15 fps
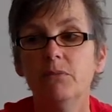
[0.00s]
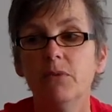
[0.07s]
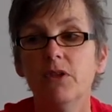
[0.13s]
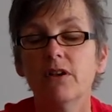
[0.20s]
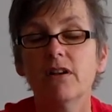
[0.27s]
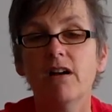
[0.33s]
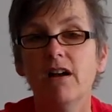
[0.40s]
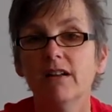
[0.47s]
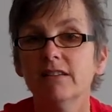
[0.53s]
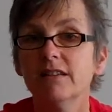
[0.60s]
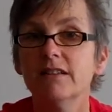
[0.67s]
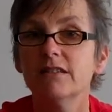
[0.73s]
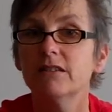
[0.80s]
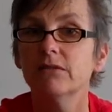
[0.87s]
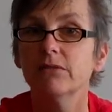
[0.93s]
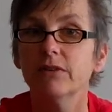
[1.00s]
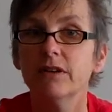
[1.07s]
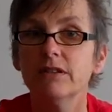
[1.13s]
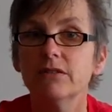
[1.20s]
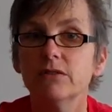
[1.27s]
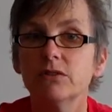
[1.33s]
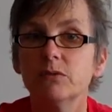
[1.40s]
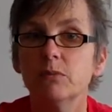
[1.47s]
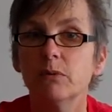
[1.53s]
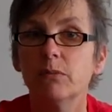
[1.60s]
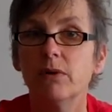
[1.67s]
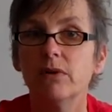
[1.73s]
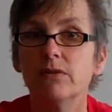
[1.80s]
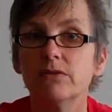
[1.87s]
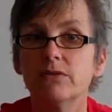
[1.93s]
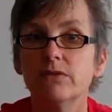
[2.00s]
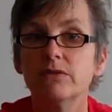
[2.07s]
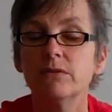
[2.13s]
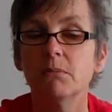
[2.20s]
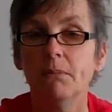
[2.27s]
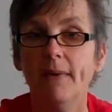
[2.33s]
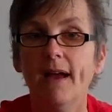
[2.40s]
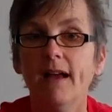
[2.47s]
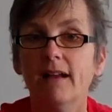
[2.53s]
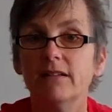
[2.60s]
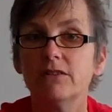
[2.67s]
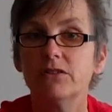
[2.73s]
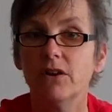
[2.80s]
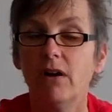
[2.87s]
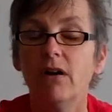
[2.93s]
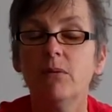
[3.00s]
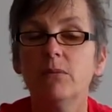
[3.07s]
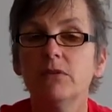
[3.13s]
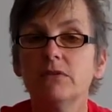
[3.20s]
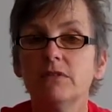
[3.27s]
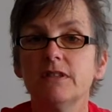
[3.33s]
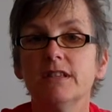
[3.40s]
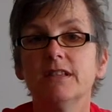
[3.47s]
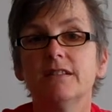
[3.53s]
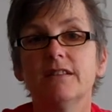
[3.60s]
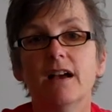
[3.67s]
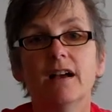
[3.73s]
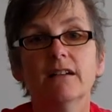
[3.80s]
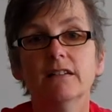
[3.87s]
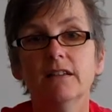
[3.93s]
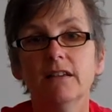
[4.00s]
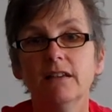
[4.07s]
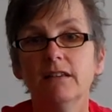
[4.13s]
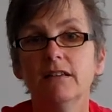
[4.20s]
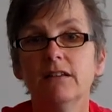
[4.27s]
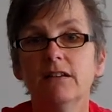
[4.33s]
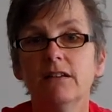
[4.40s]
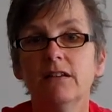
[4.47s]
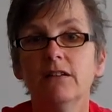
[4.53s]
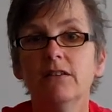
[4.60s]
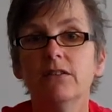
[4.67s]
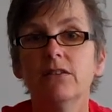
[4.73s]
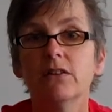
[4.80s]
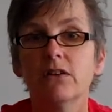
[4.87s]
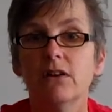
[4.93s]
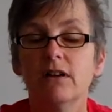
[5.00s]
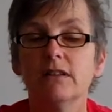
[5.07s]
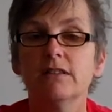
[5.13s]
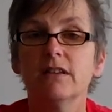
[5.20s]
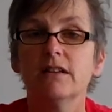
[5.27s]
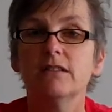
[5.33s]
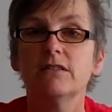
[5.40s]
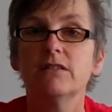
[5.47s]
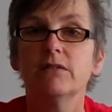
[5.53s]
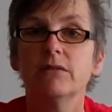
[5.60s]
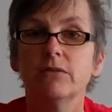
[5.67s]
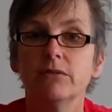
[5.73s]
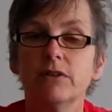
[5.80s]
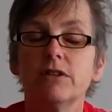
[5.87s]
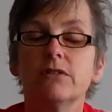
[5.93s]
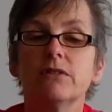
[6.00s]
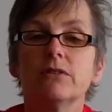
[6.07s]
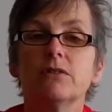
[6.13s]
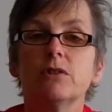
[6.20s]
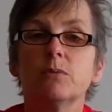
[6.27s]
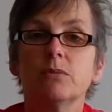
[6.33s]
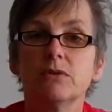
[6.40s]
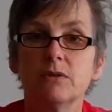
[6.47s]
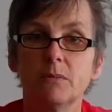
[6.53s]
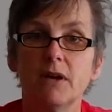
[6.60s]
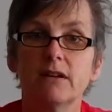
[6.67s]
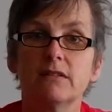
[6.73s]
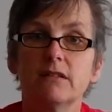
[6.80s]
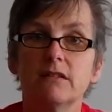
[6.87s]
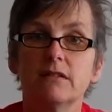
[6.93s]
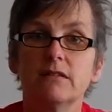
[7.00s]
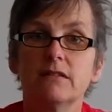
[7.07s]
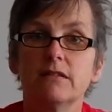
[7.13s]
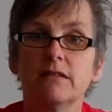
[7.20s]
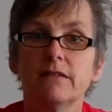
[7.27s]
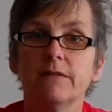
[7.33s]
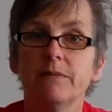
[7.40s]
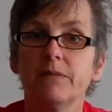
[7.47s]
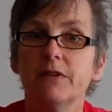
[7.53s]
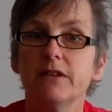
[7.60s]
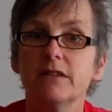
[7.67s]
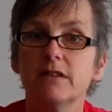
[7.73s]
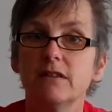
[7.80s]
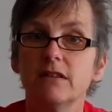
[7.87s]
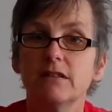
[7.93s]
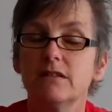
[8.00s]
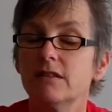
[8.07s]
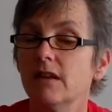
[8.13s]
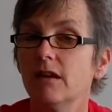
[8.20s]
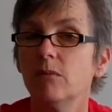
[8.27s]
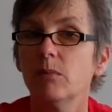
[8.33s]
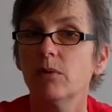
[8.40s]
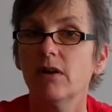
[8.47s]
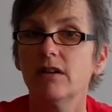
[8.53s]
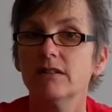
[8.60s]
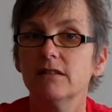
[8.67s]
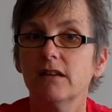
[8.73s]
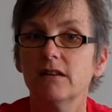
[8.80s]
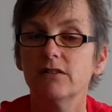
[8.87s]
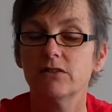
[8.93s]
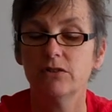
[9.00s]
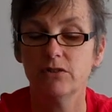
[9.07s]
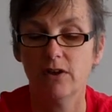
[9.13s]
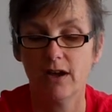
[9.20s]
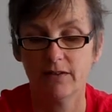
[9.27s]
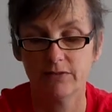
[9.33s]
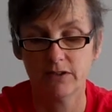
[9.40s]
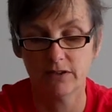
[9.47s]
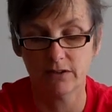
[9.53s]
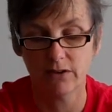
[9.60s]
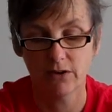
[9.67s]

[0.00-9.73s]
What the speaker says: the contents of research proposals match almost exactly the contents of a research prospectus. It's the same process. You have to